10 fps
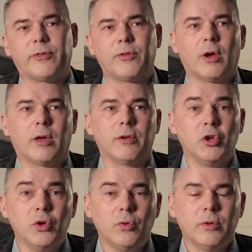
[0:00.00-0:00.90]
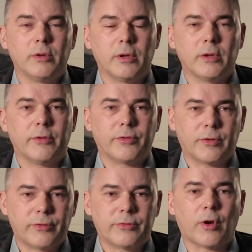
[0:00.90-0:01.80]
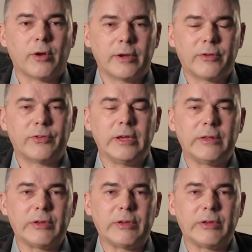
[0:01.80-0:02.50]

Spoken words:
it's not new, it's starting to see